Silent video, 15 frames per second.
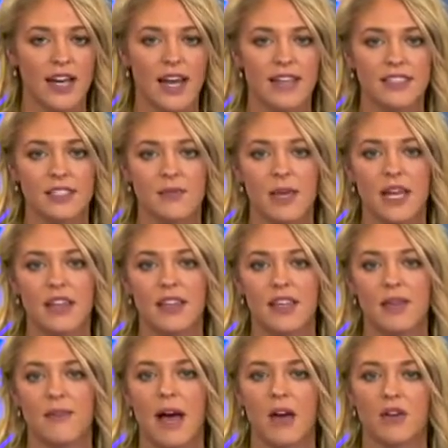estimate the
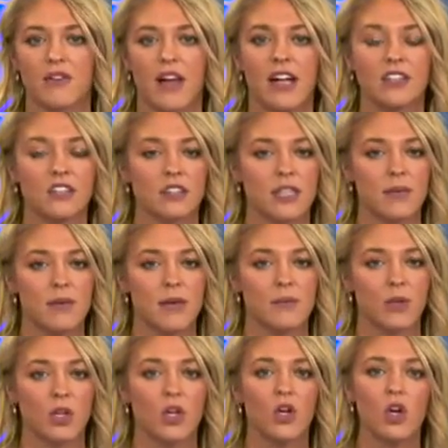amount of elderly
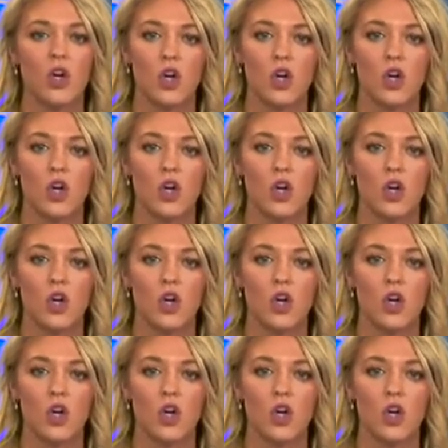people